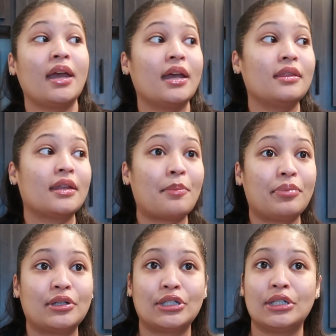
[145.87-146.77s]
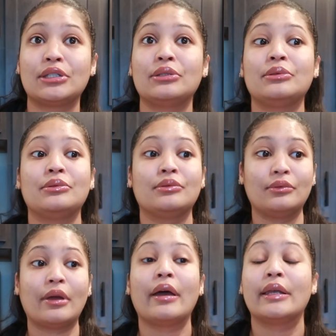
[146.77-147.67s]
and then I pushed it
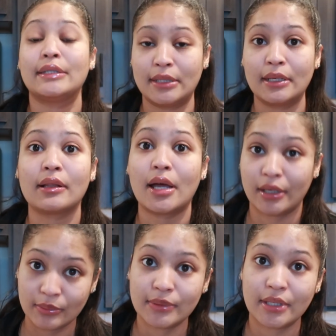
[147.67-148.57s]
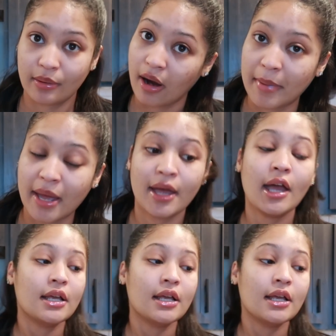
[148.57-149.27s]
to, it's 10 o'clock and you see where I'm at.